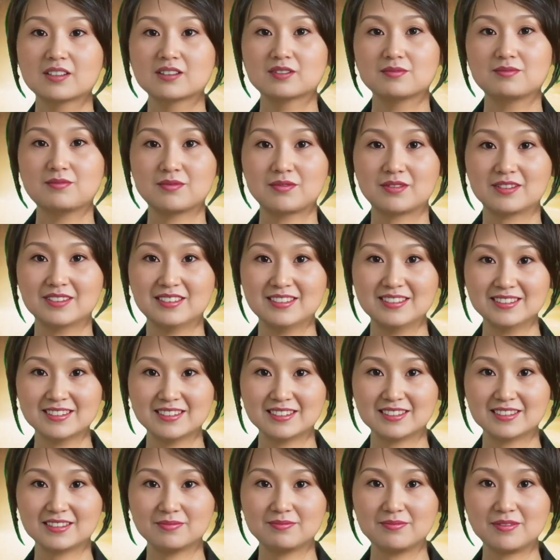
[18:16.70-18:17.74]
Reuters
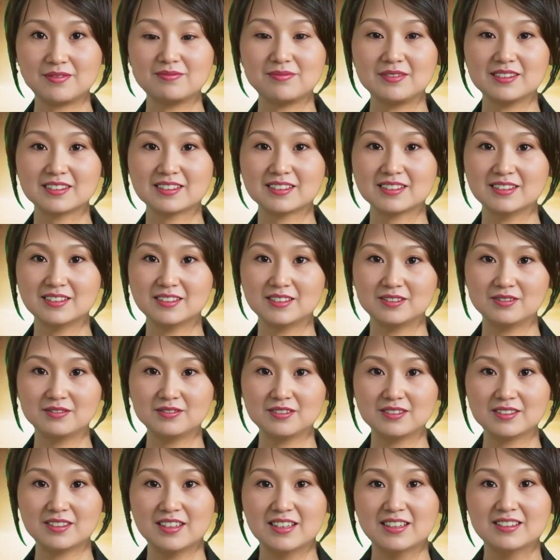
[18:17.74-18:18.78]
reported that on
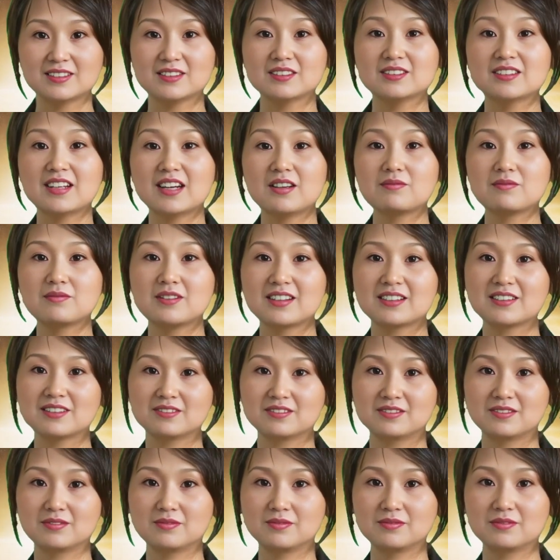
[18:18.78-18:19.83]
April 22,
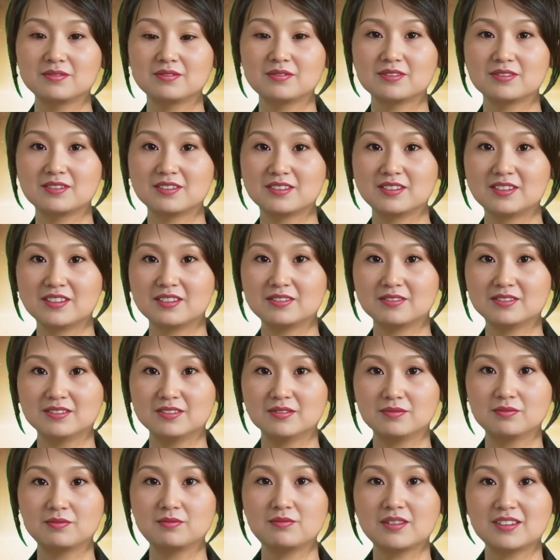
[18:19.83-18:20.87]
the Vietnamese
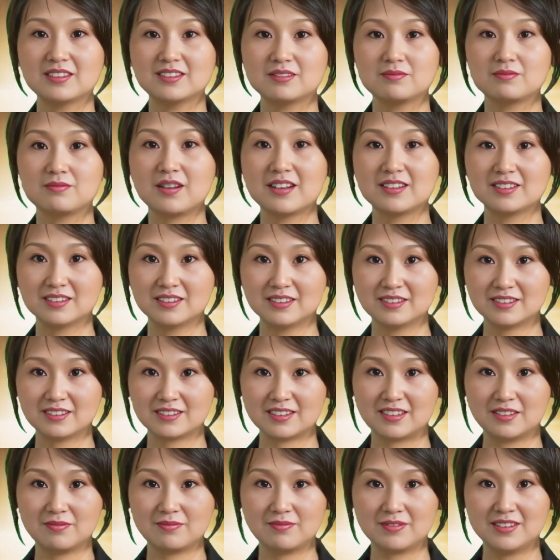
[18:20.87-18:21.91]
Ministry of Public
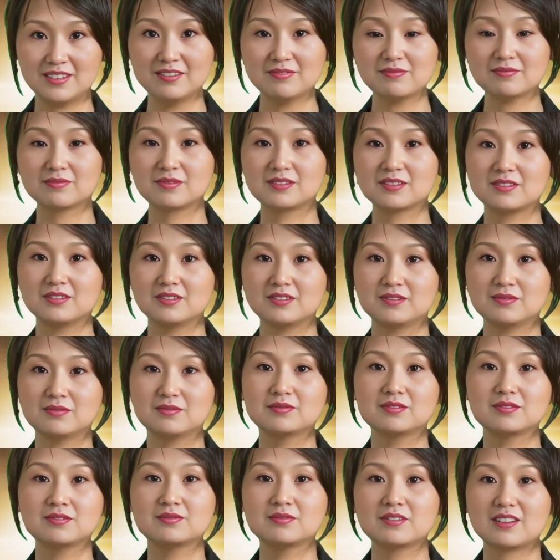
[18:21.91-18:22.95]
Security arrested
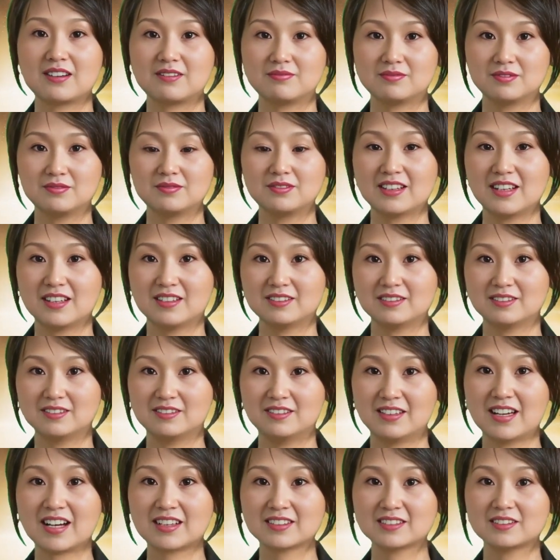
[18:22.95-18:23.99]
Wang Tinghui,
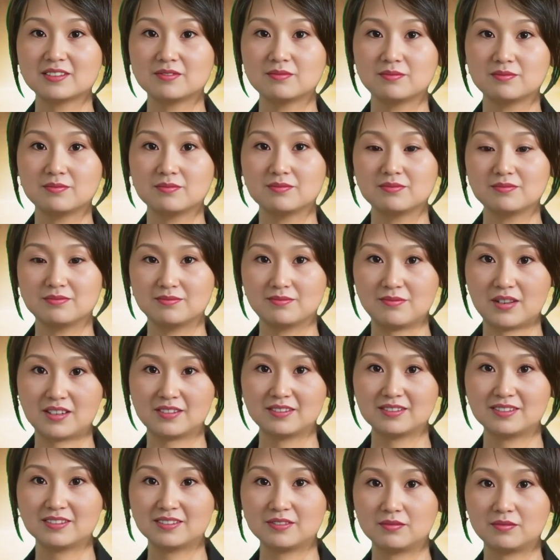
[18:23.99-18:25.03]
assistant to the
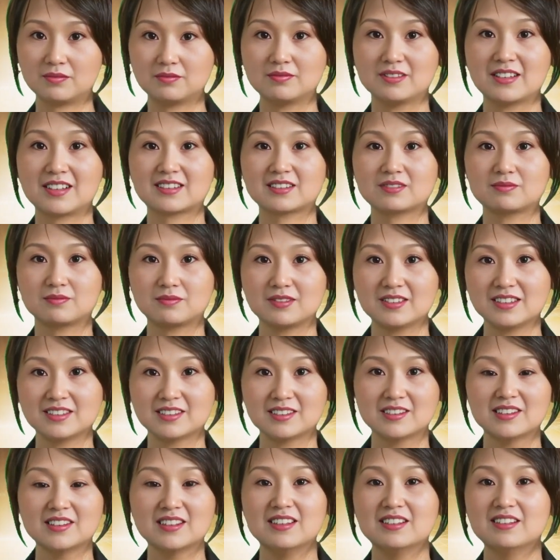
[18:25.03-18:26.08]
chairman of the Vietnamese
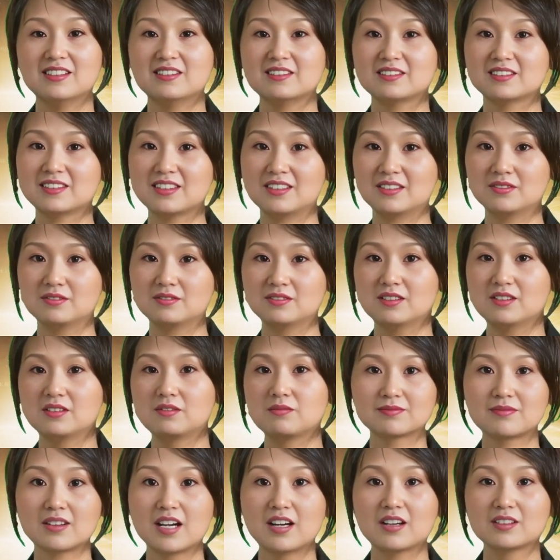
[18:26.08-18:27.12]
National
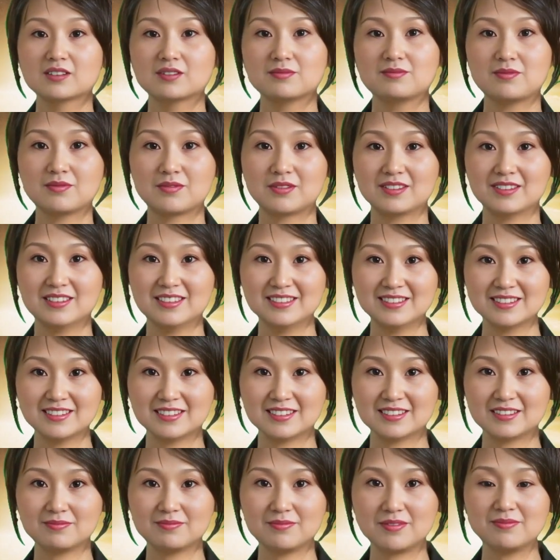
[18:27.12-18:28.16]
Assembly, on charges
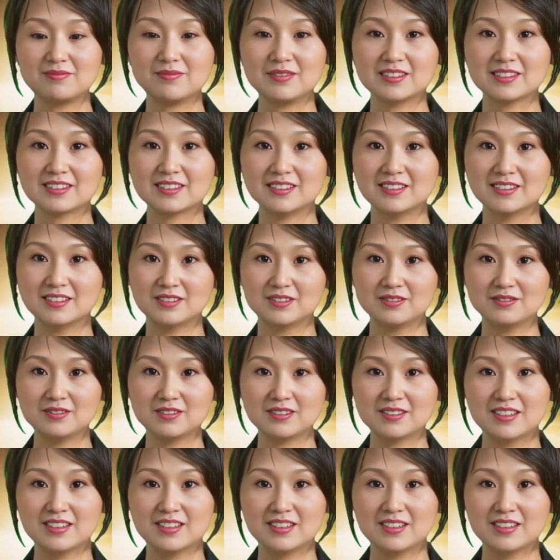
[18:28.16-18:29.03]
of abuse of power.